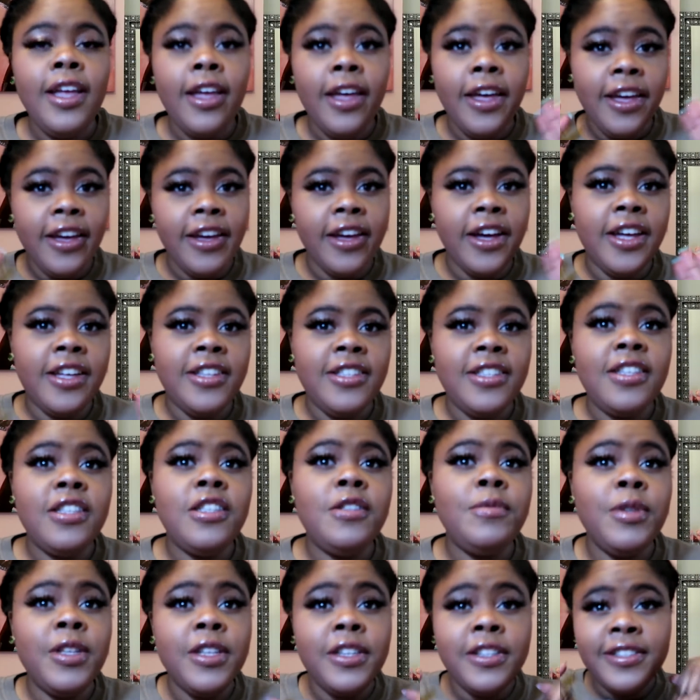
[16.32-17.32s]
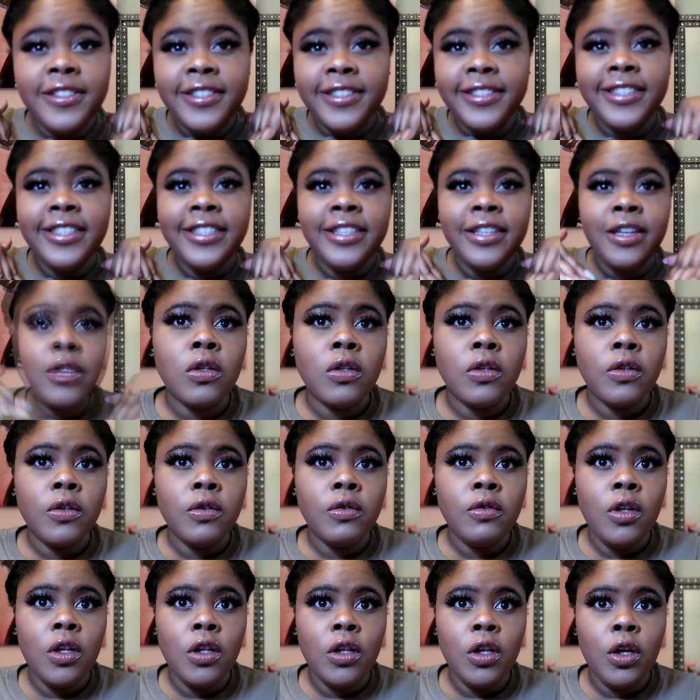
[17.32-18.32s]
Hey guys, it's me.
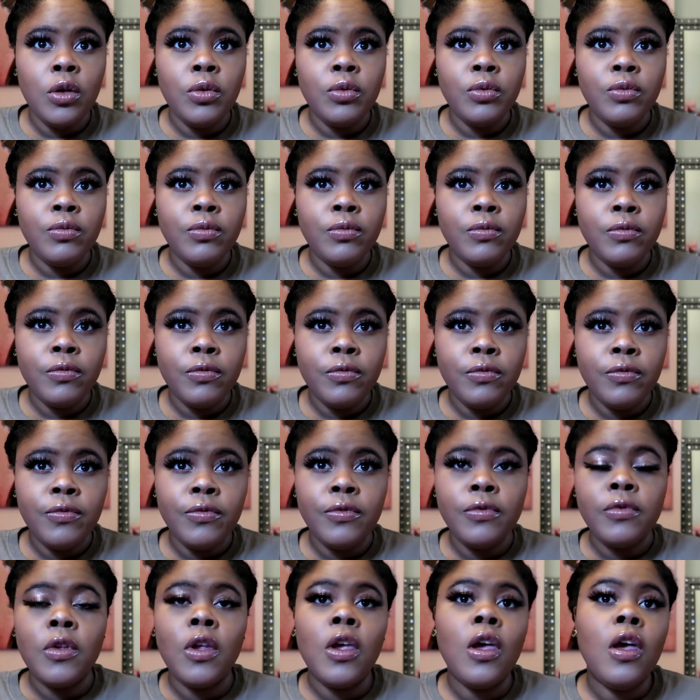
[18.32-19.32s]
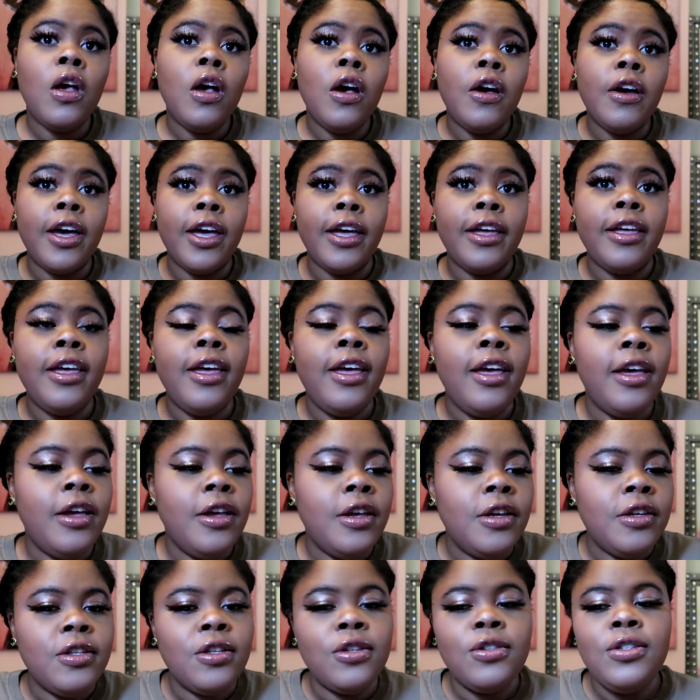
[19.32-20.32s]
Hello? Okay,
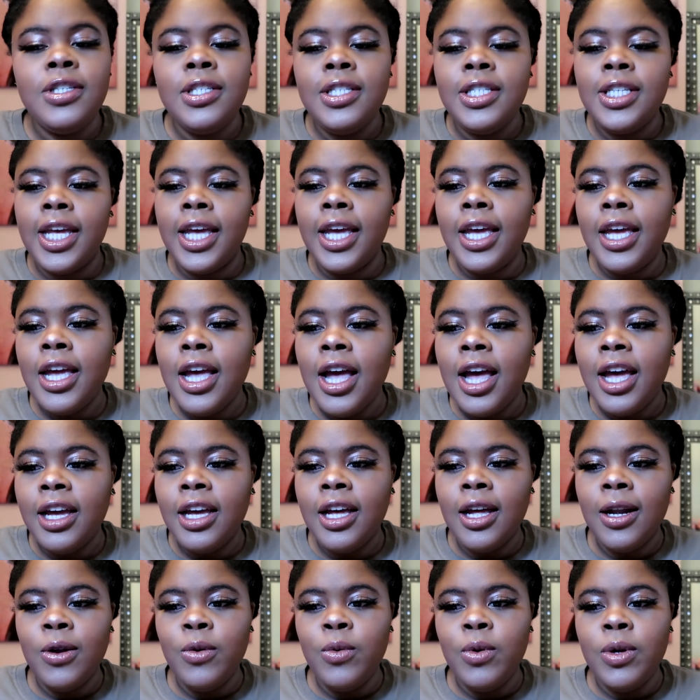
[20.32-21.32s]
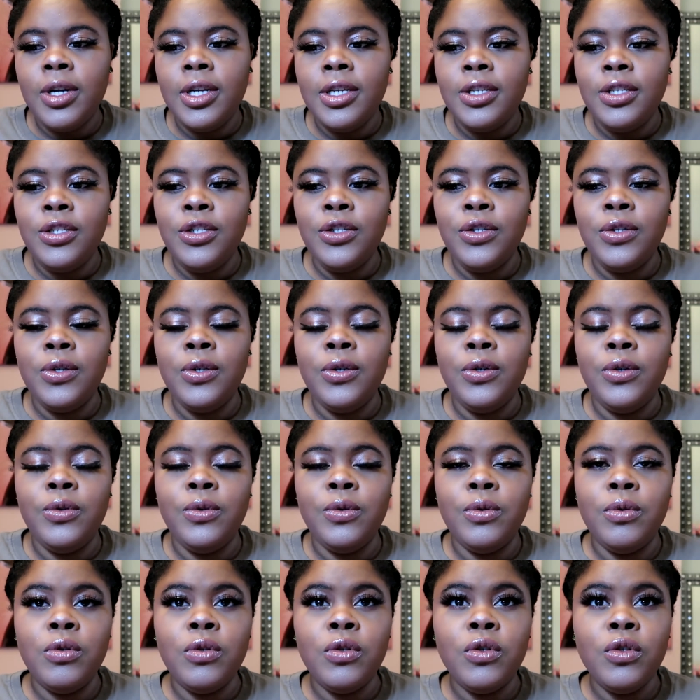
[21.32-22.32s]
so today I kind of wanted
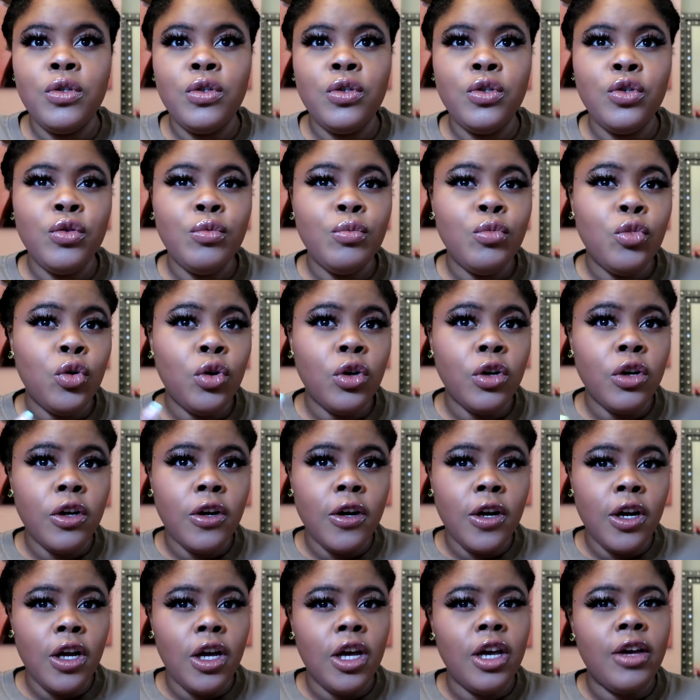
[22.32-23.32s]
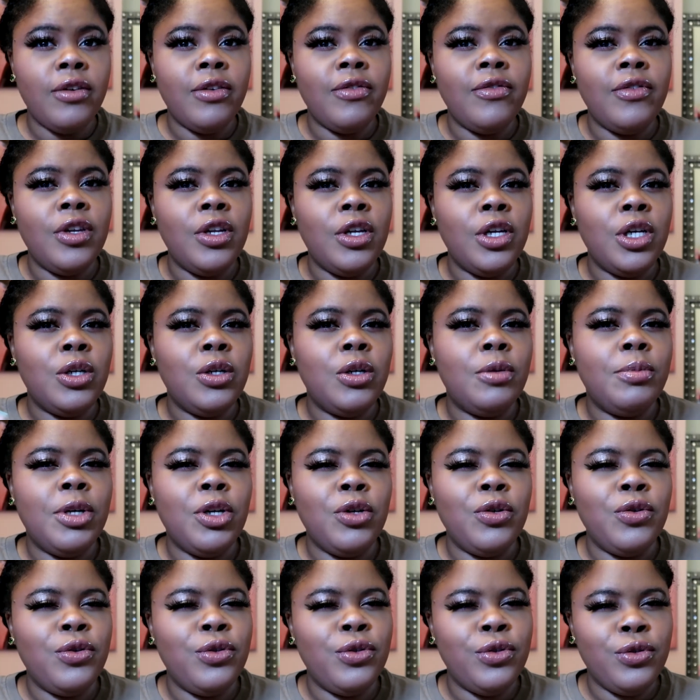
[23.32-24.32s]
to do more of a video
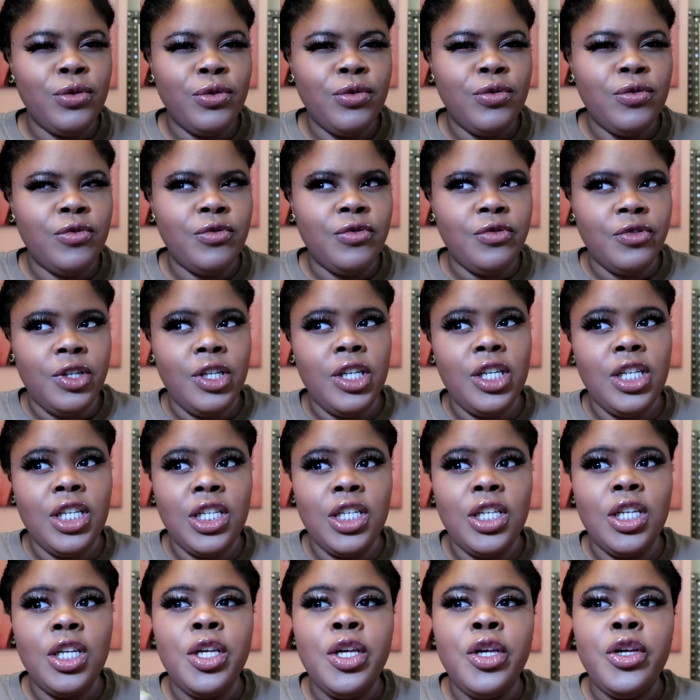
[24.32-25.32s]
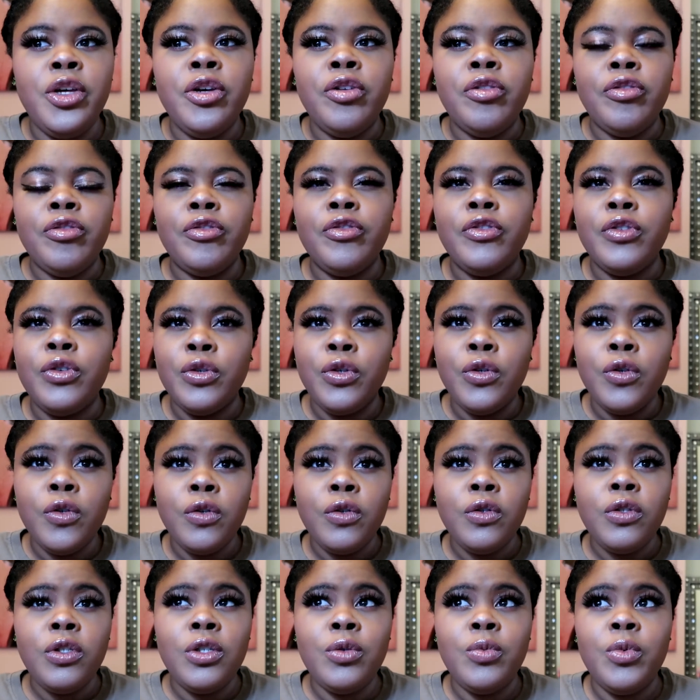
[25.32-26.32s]
about gluten-free
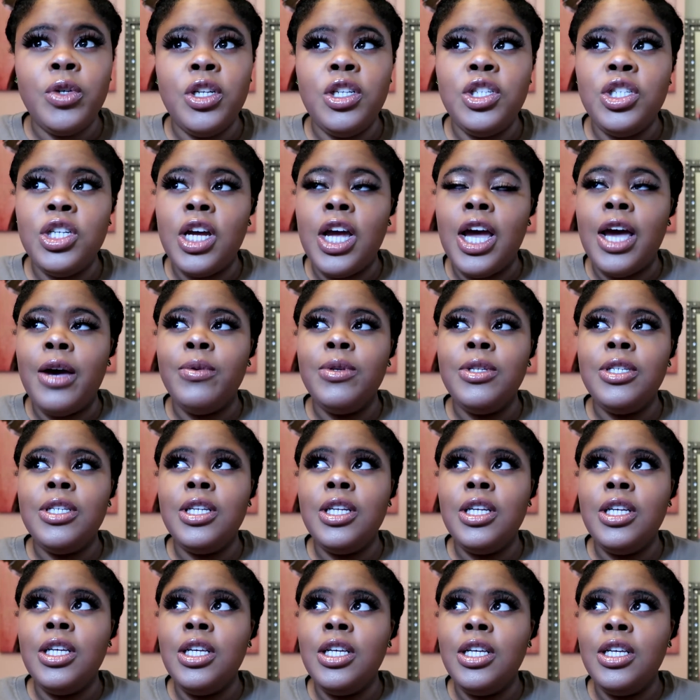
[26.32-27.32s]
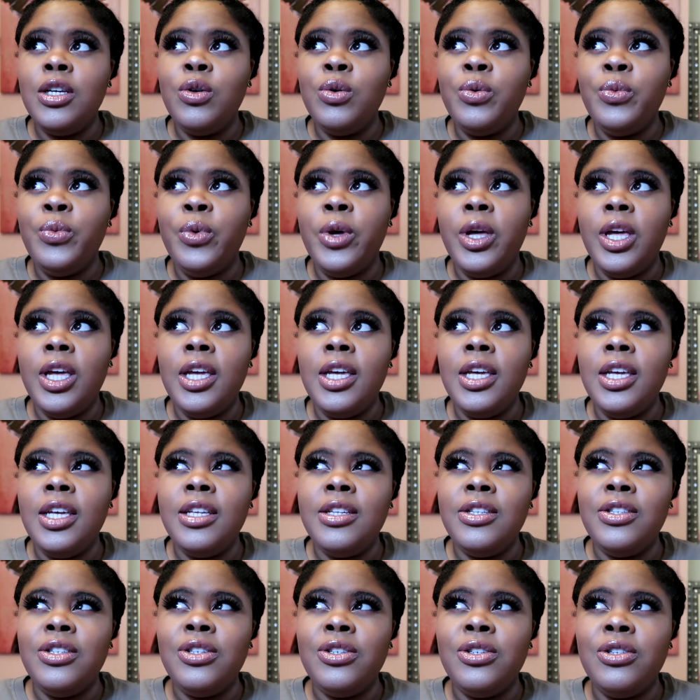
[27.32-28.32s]
foods, which I was gonna wait
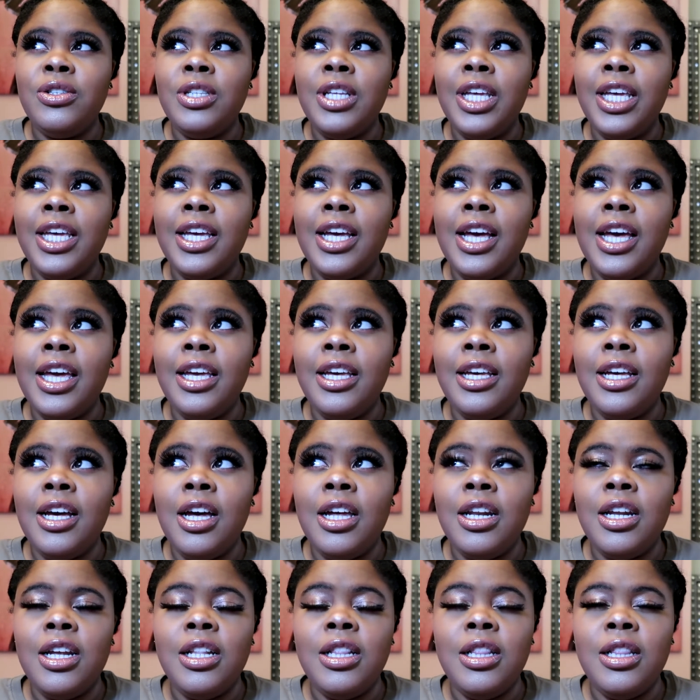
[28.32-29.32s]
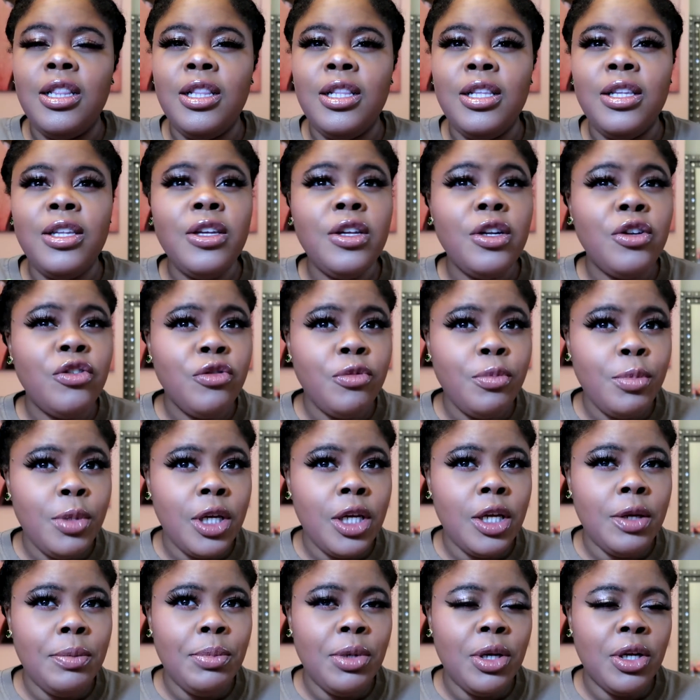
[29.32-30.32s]
until like I got a little
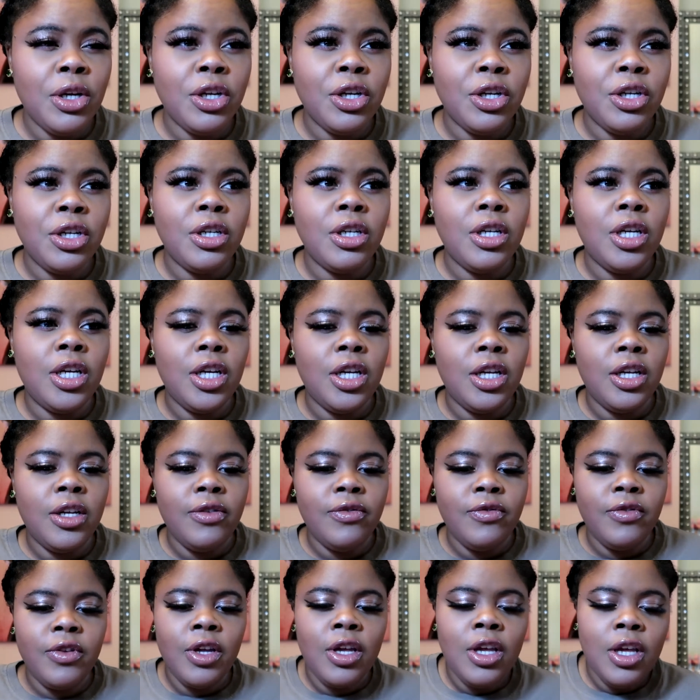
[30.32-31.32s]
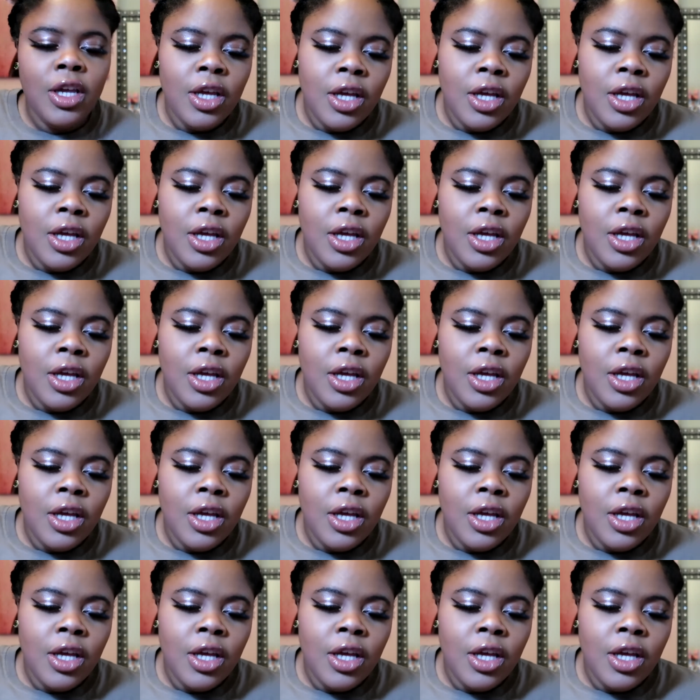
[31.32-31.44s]
bit bigger of